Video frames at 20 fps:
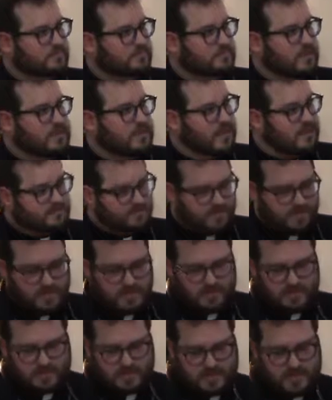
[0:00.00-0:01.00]
May that
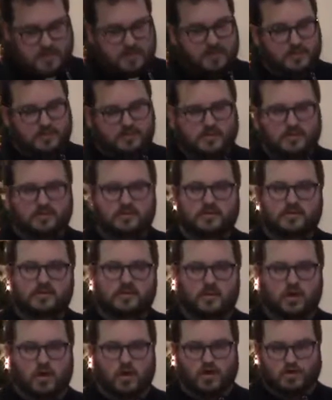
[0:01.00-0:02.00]
faith in him
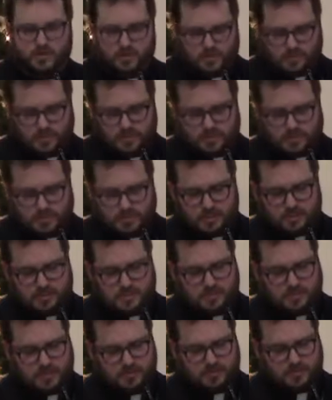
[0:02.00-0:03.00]
guard you until
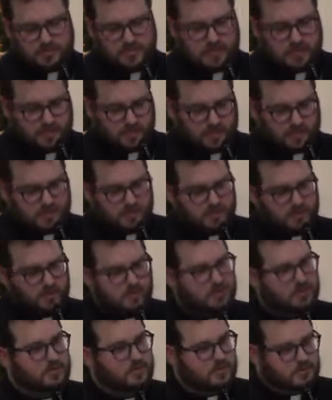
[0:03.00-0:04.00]
he comes again
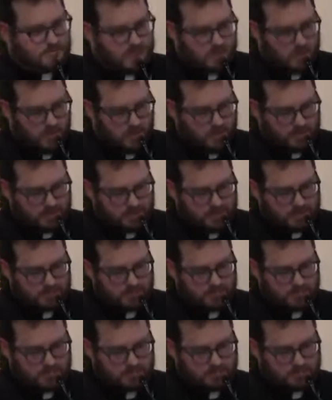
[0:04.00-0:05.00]
to make all
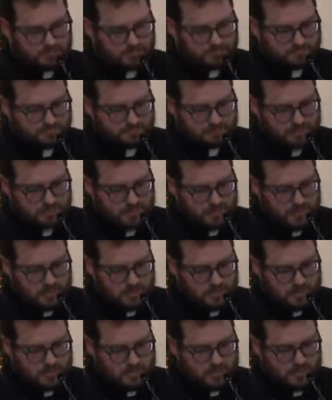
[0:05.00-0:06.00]
things
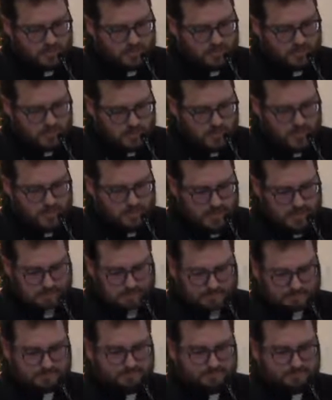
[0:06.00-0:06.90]
new. Amen.